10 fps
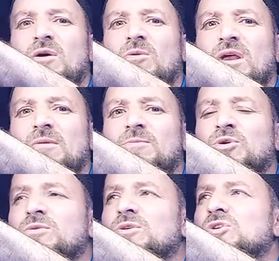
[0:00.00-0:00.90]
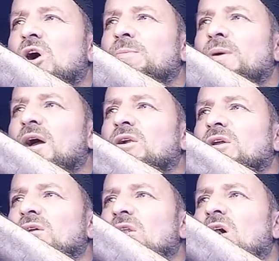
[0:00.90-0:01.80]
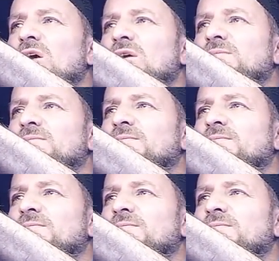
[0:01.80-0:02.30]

Okay, I will put it on top. I got a clock,